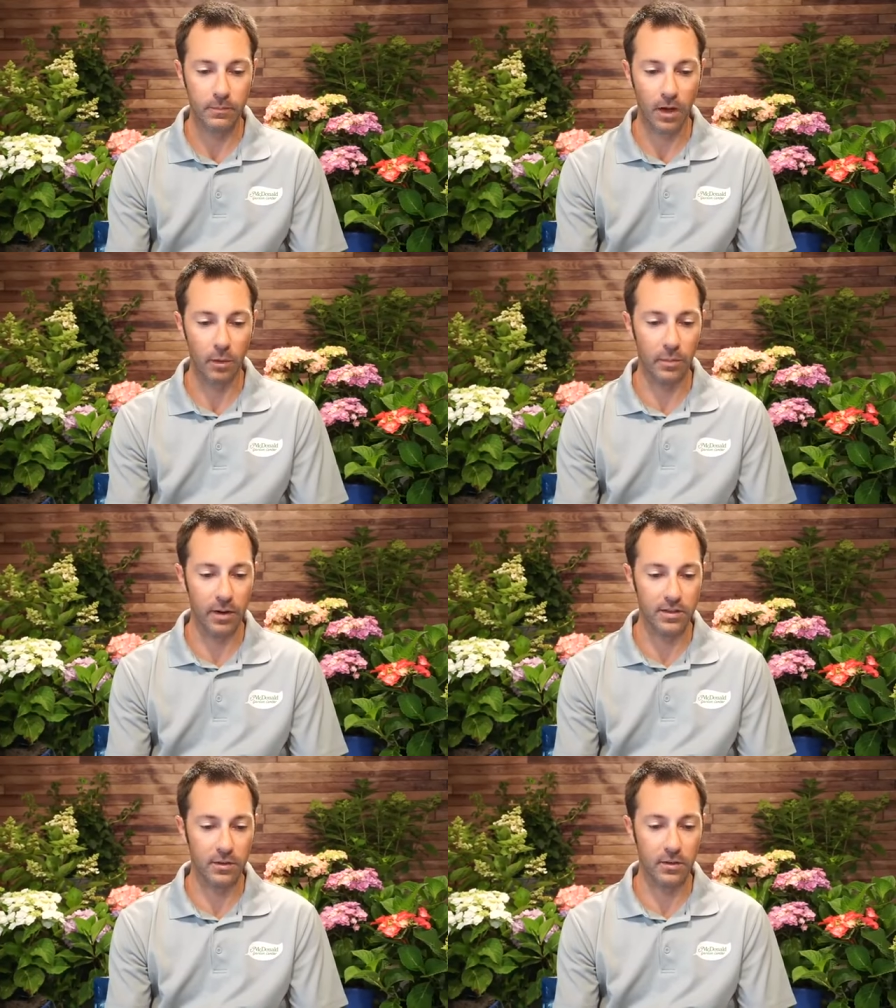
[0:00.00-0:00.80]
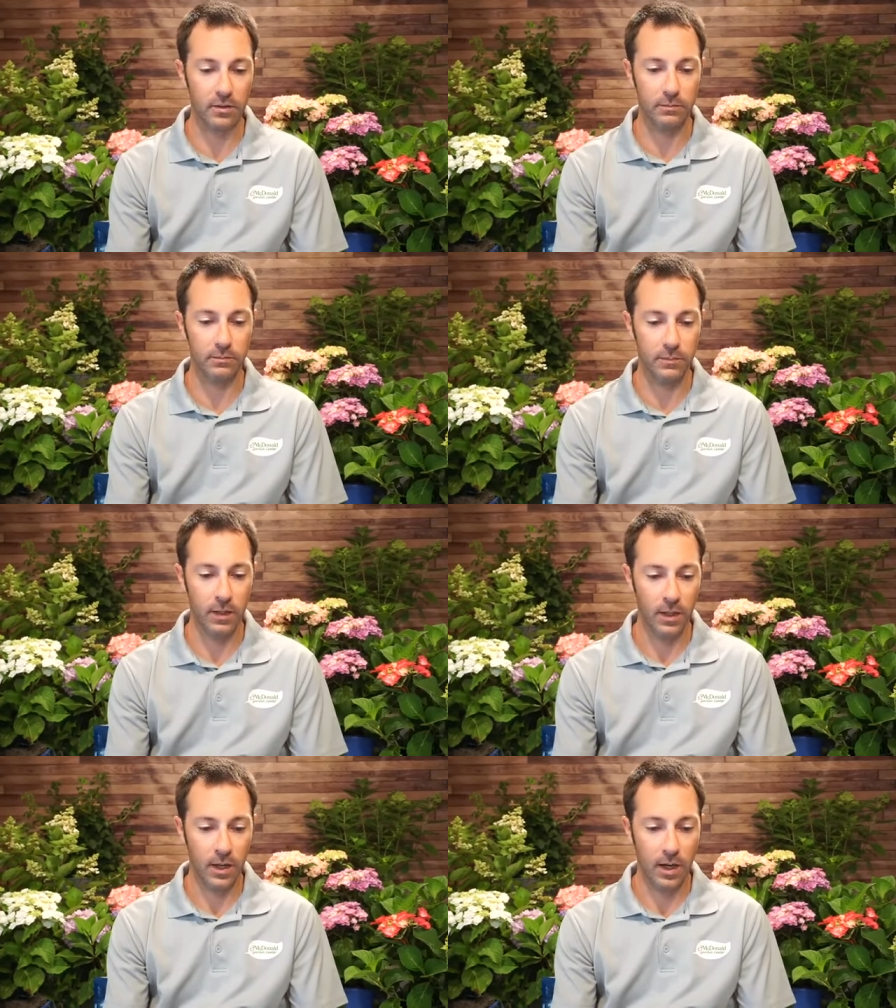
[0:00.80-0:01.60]
Oh, I said there
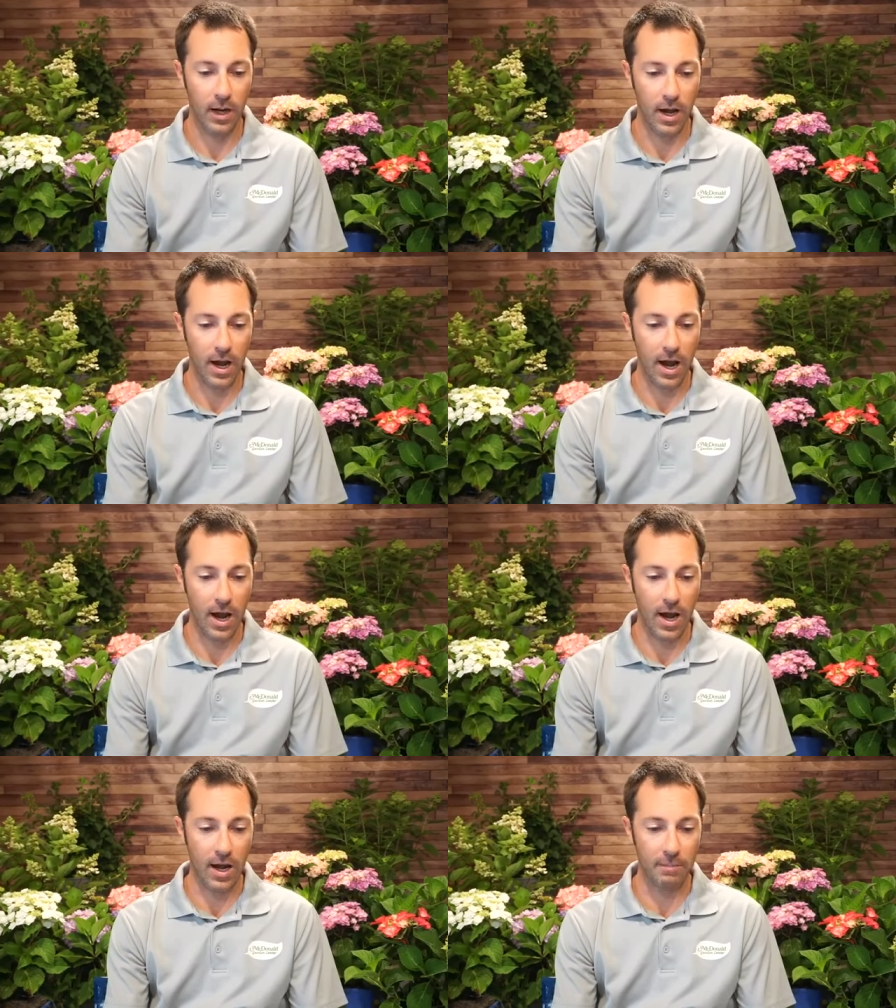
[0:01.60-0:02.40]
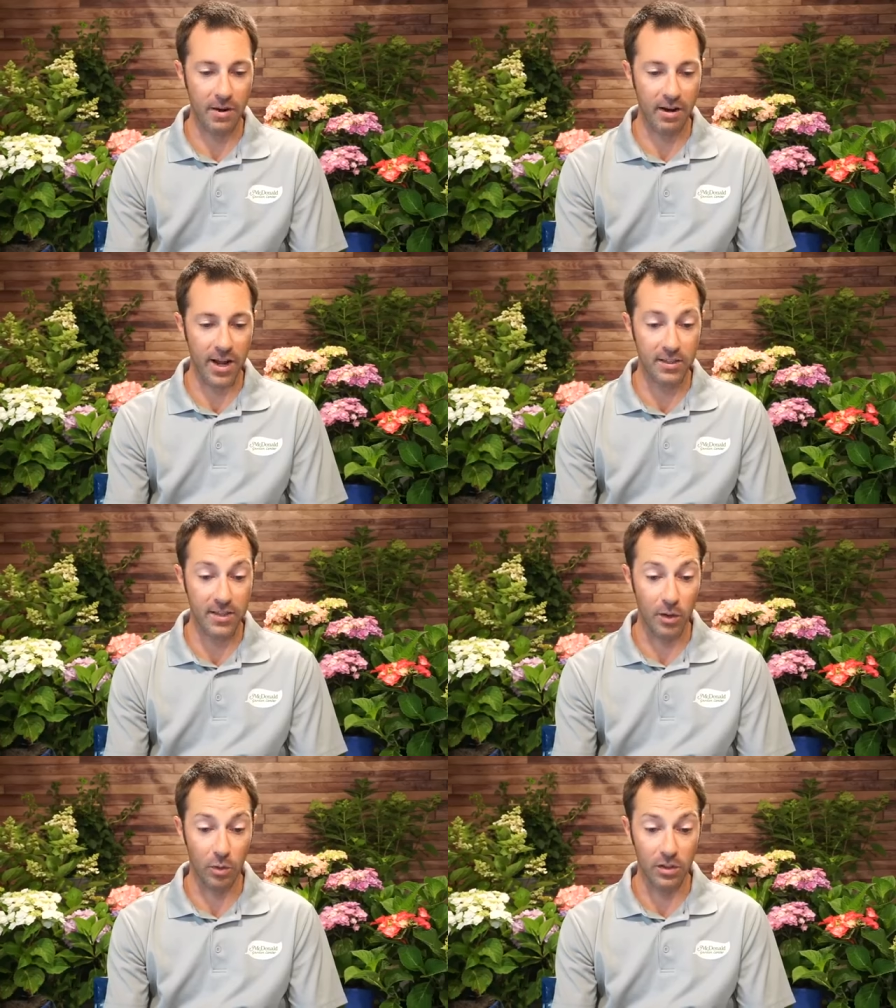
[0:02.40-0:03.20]
uh, Marianne
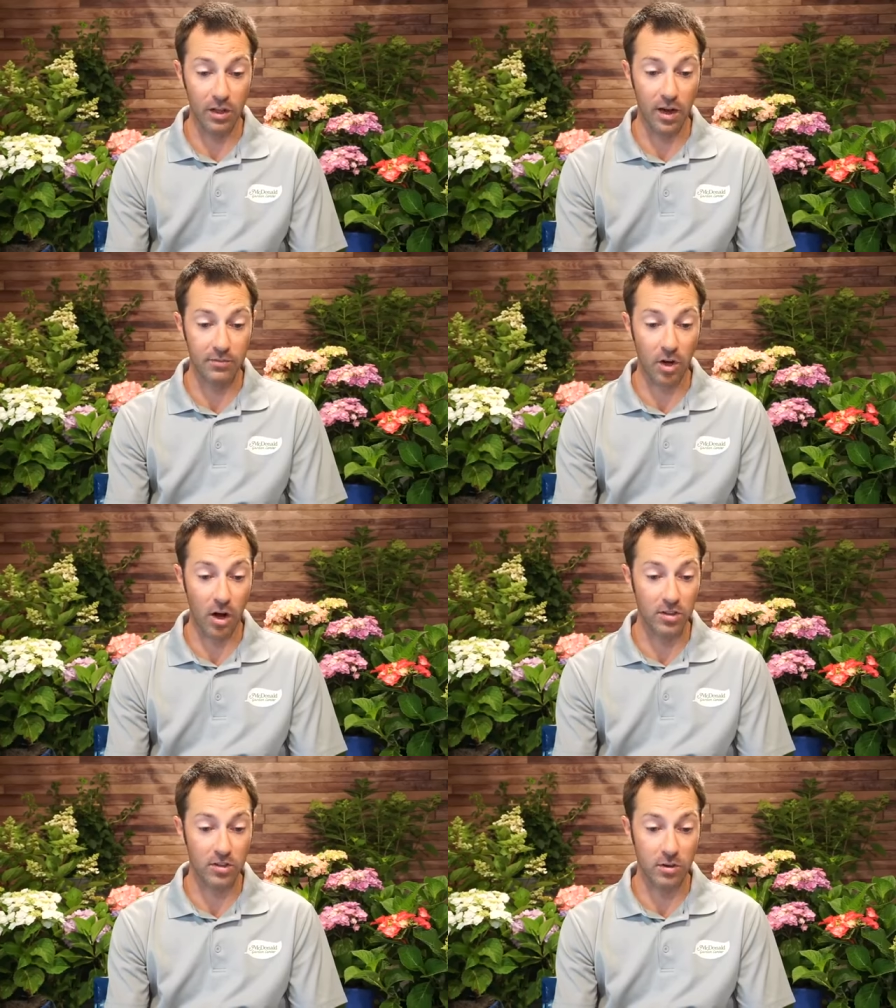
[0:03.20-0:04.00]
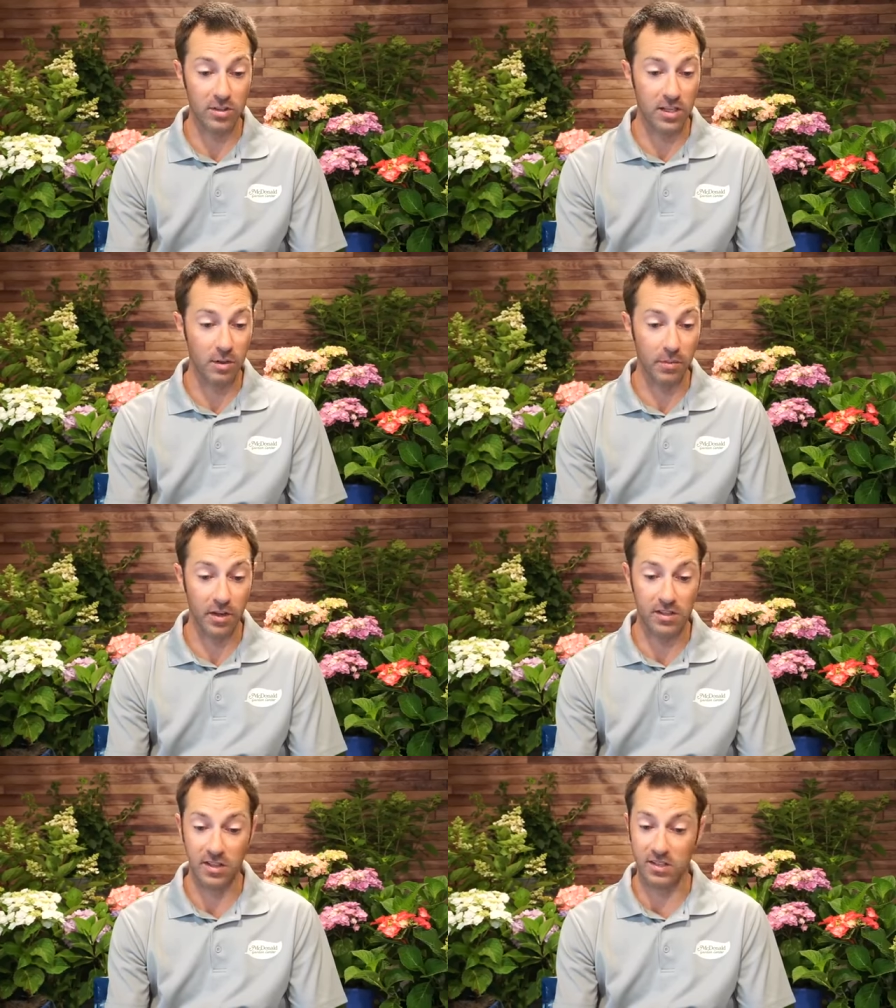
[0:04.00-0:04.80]
said, would love to also see
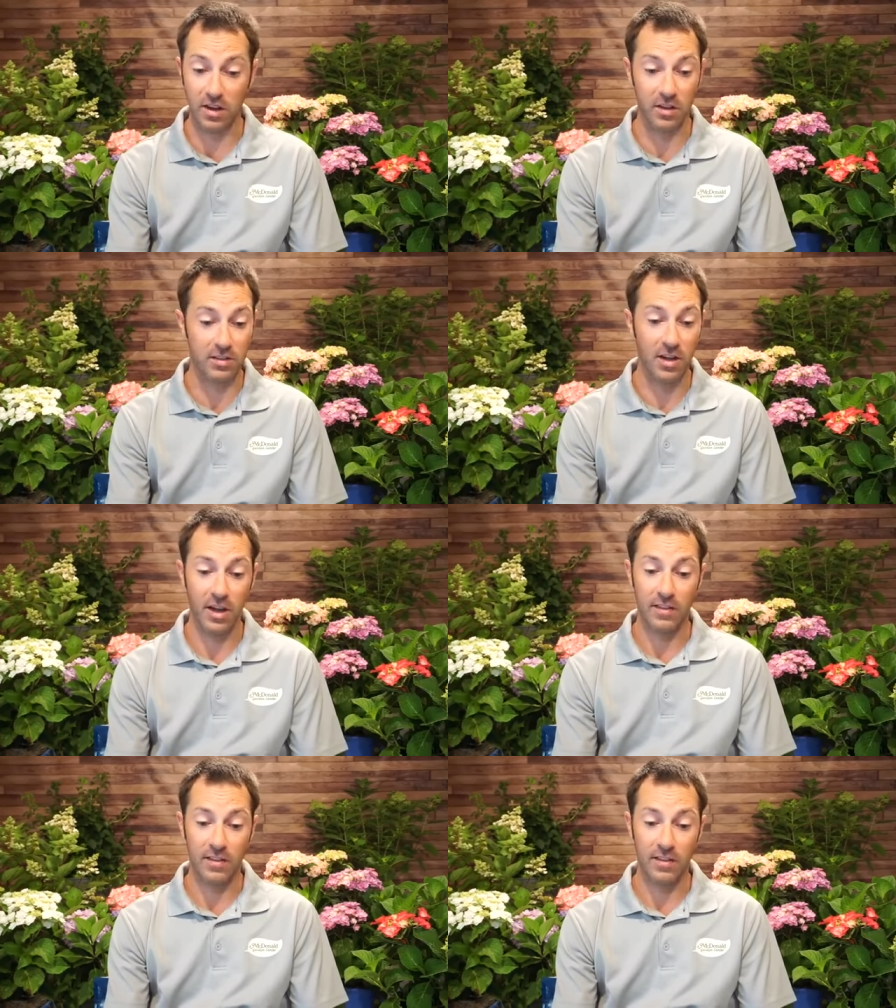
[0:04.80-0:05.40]
camellias and azaleas.